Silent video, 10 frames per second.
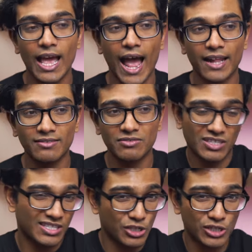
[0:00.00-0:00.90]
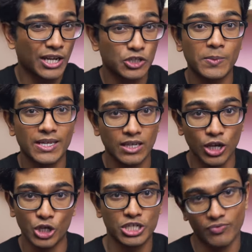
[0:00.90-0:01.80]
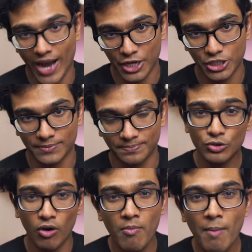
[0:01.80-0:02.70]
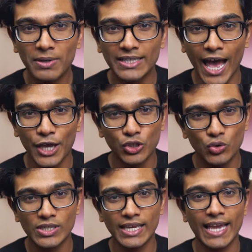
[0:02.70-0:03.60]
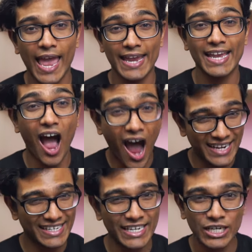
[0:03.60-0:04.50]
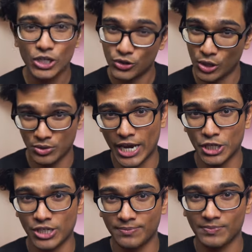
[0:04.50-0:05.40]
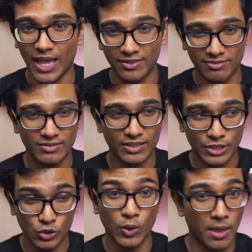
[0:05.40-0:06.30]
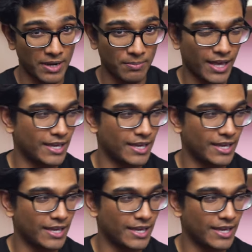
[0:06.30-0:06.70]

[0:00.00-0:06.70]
and essentially that just means allergic reaction. So I remembered that using a idea association, and this is what I mean by